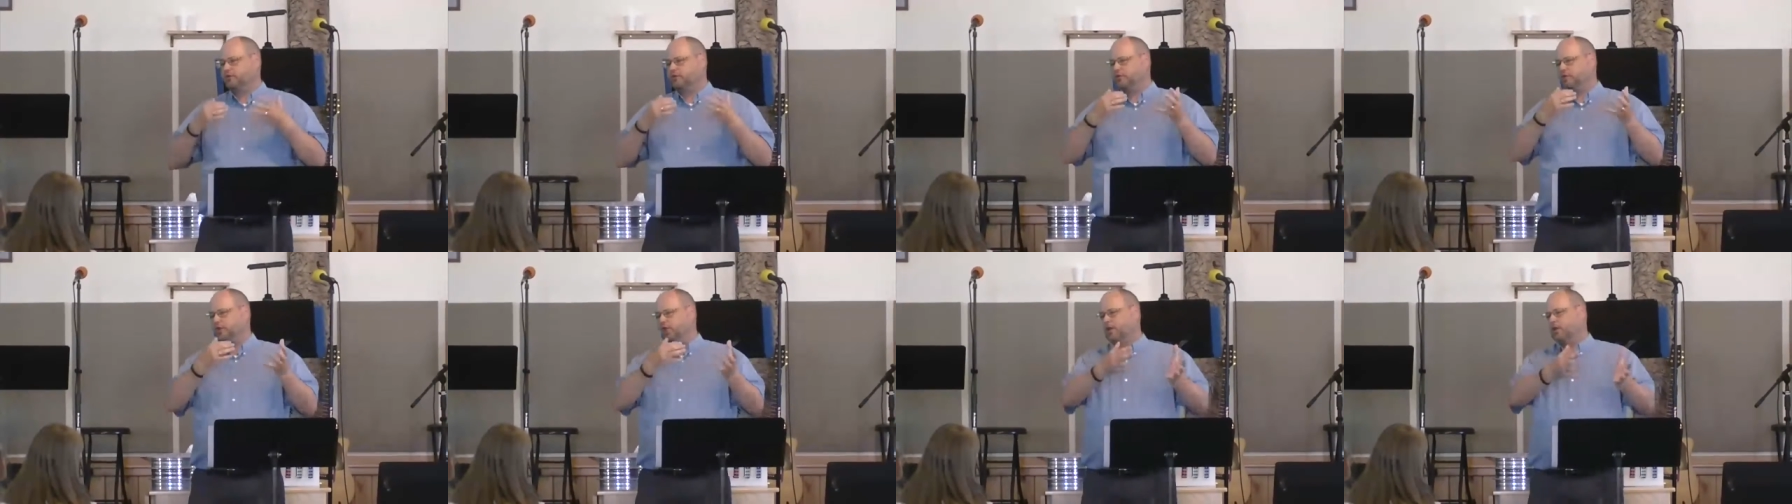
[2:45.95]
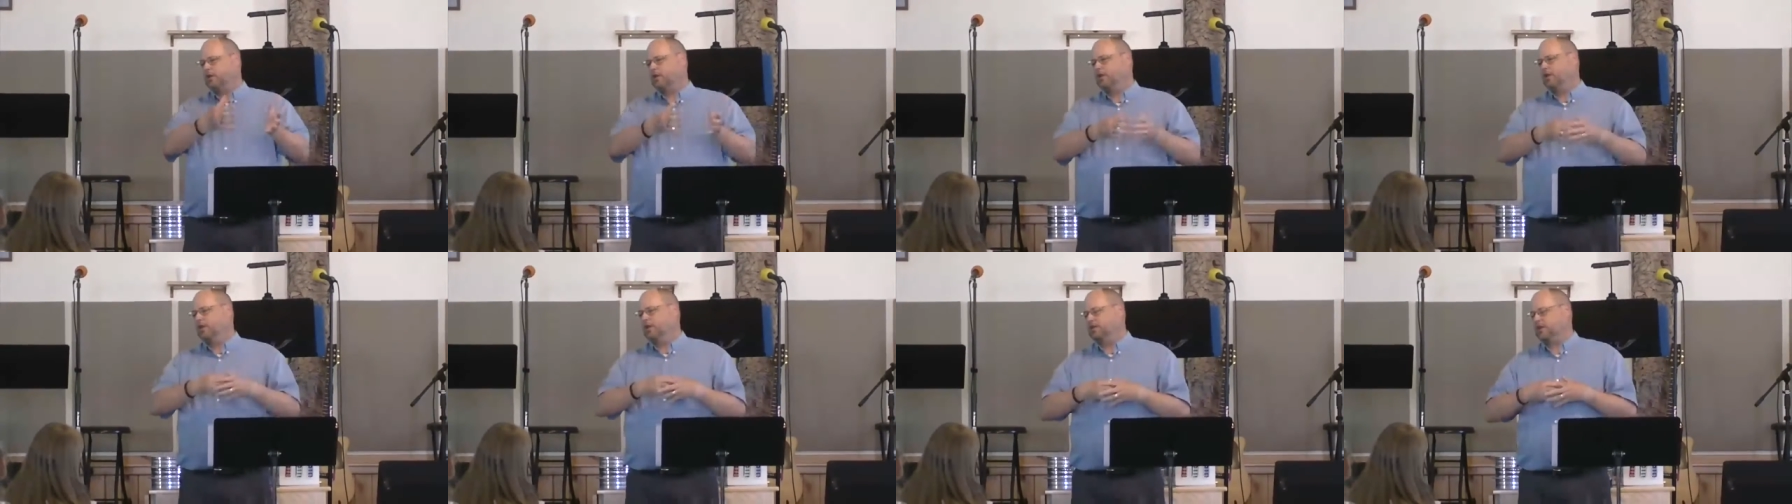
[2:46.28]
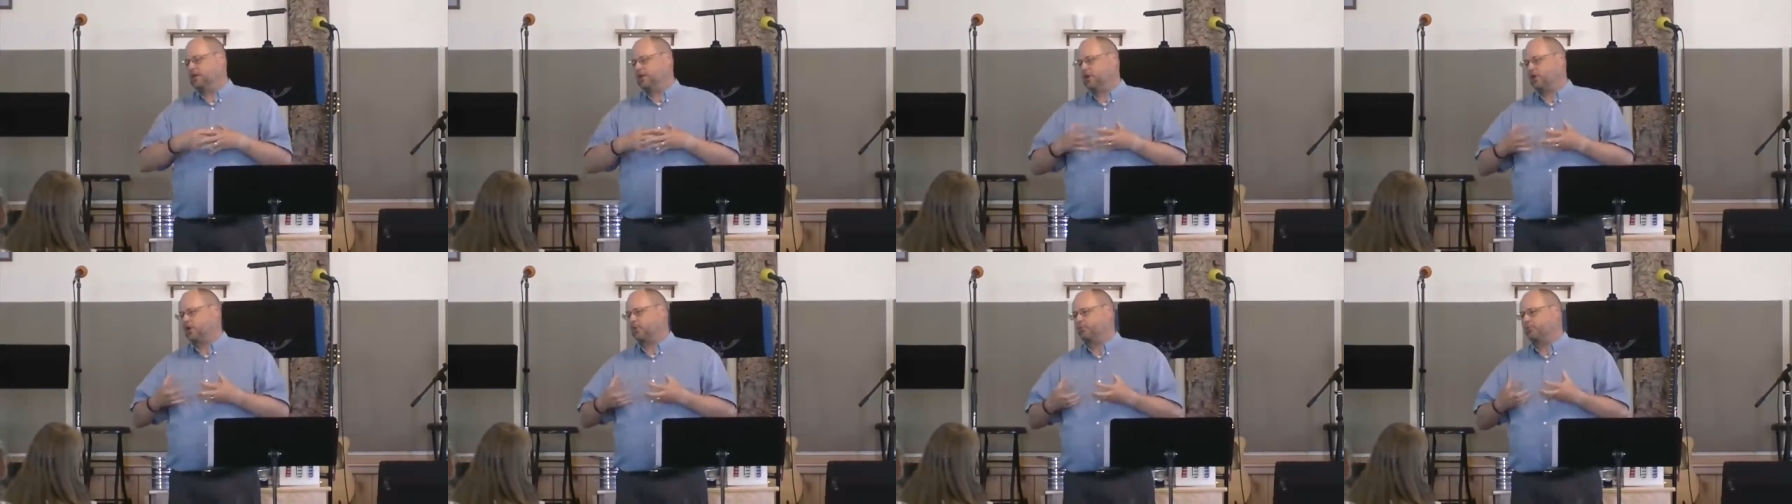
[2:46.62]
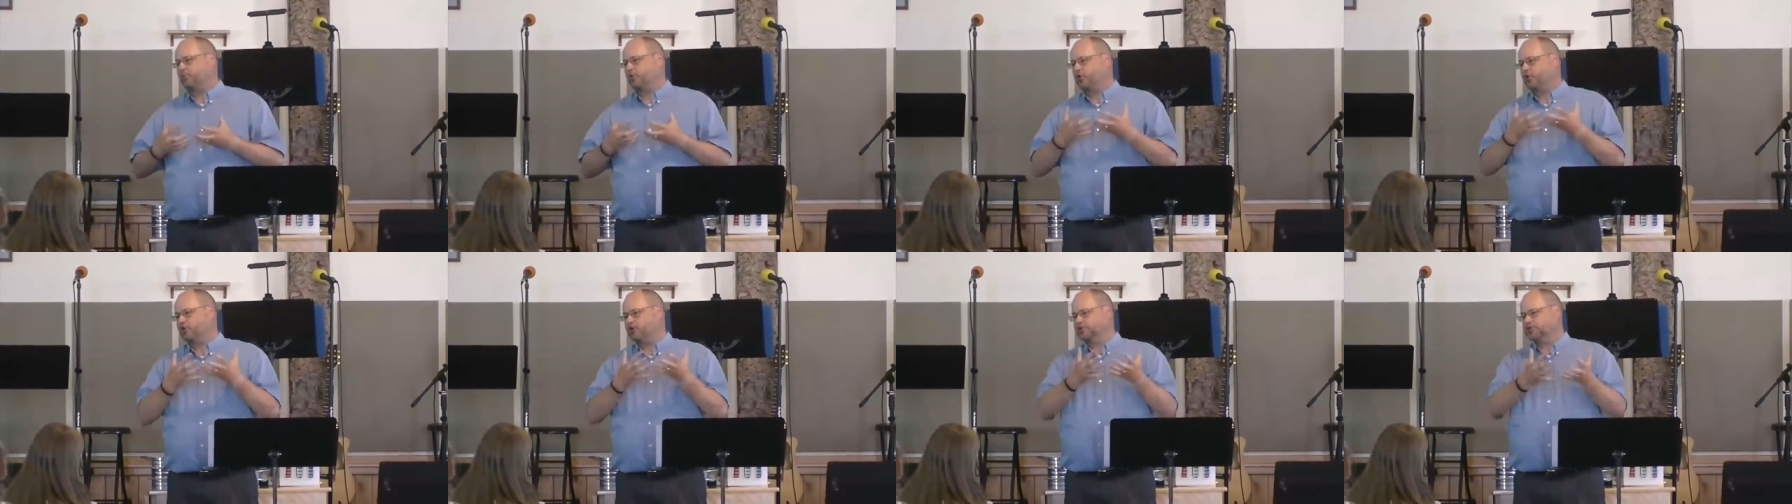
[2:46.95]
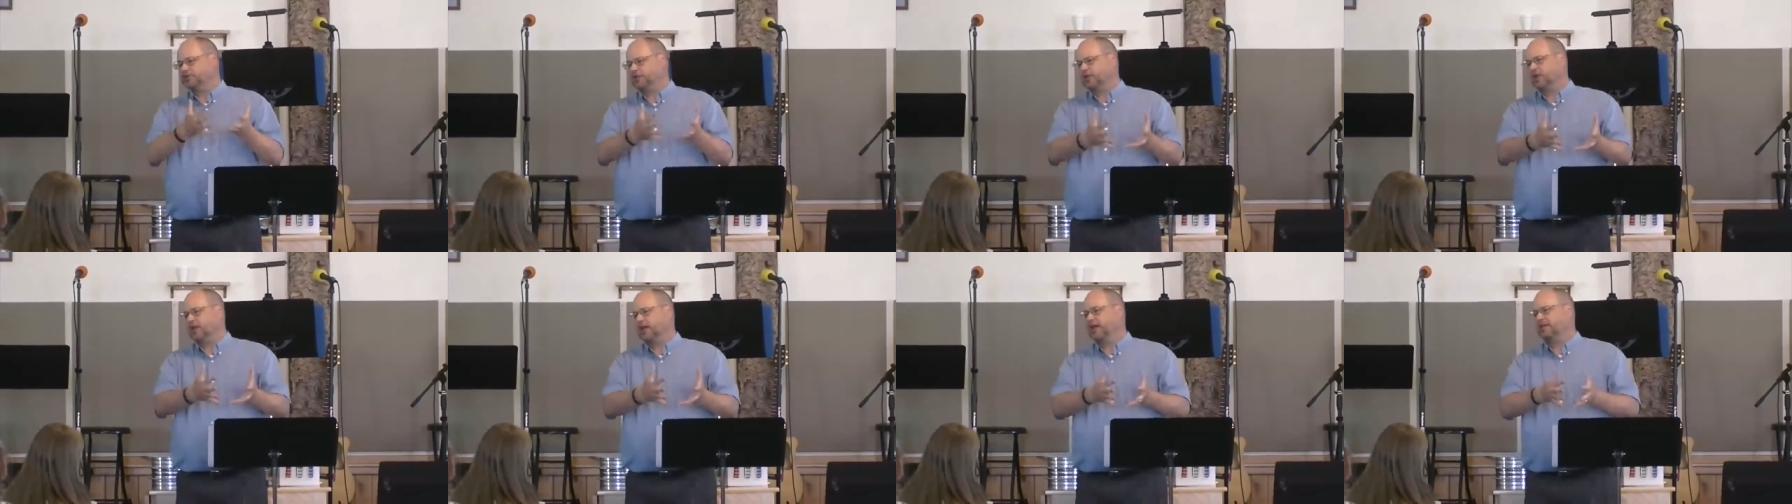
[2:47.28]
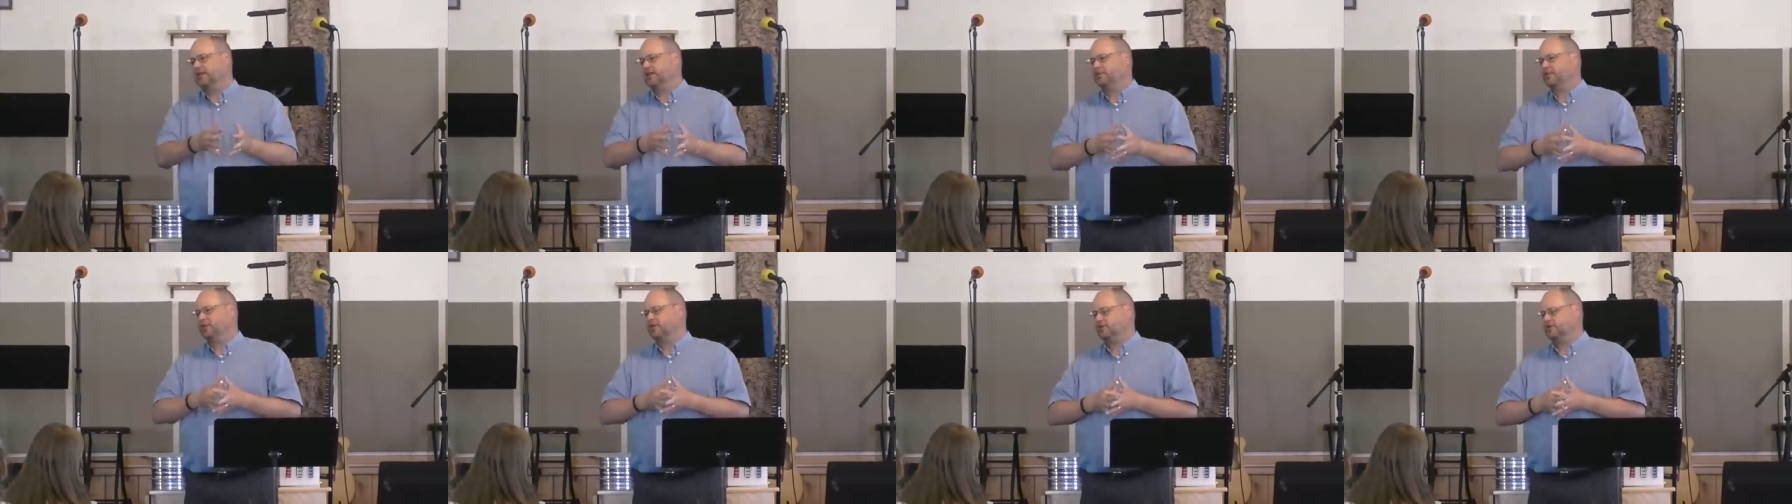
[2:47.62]
to take, take our burdens and
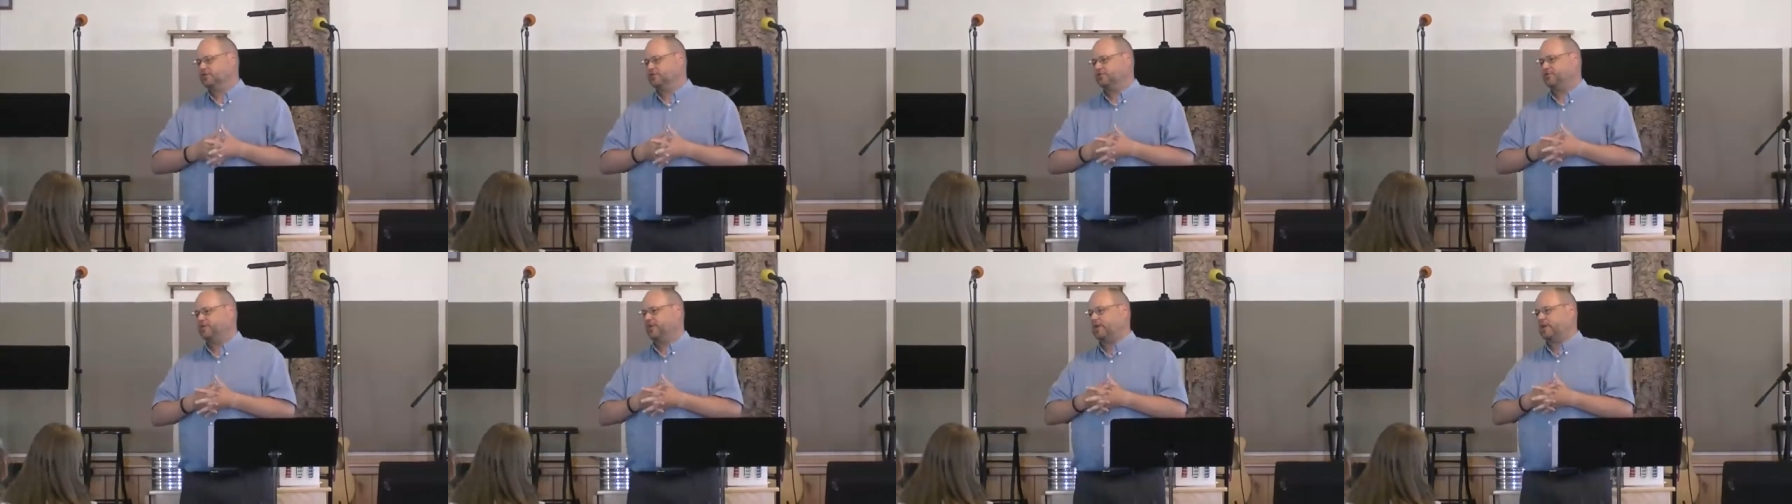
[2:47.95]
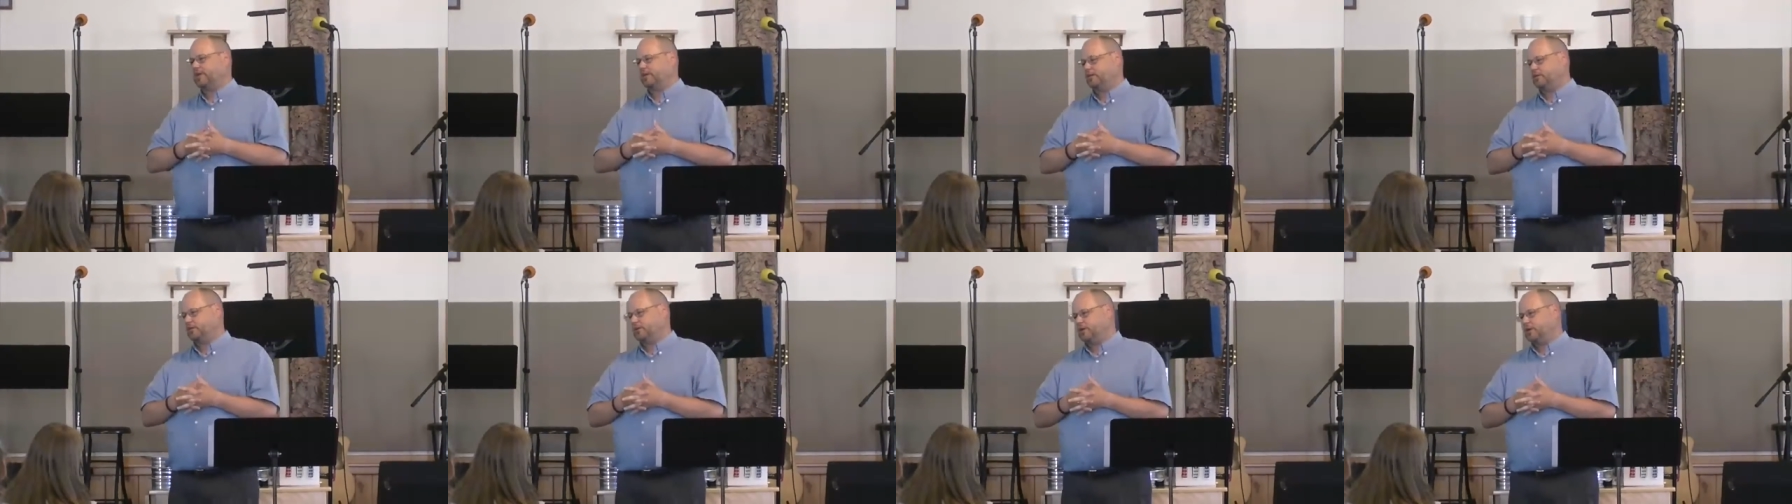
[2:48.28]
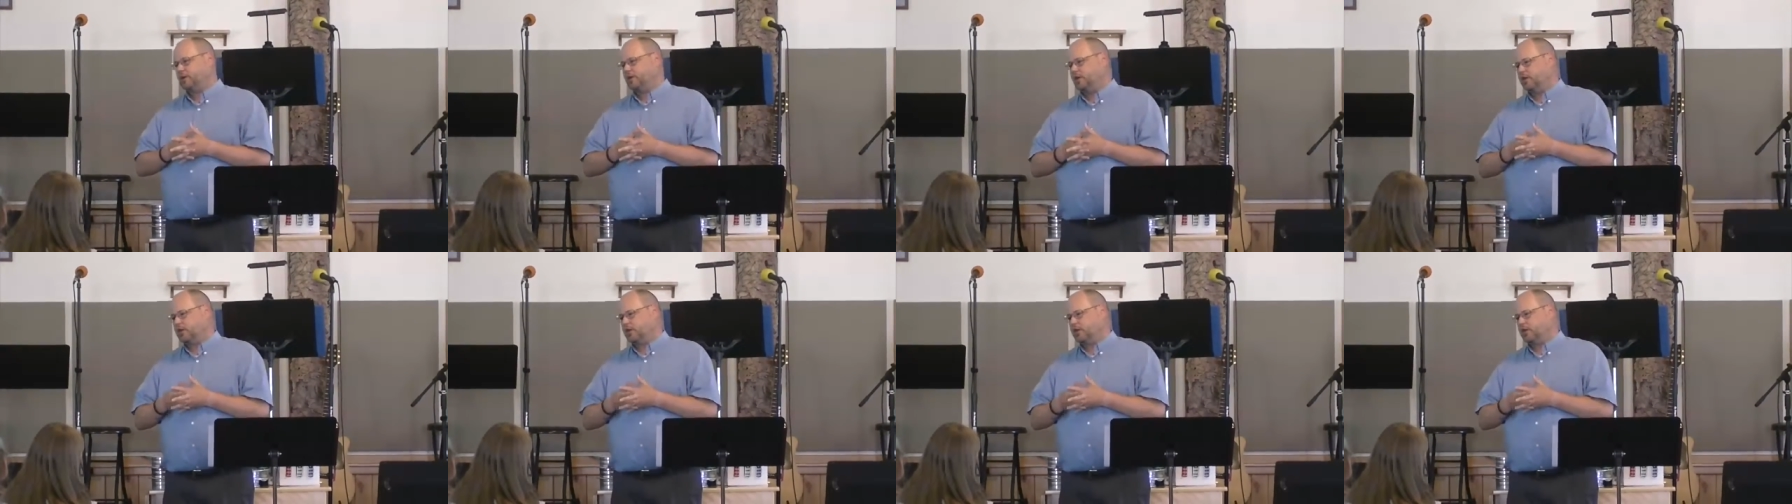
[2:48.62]
lay them at his feet,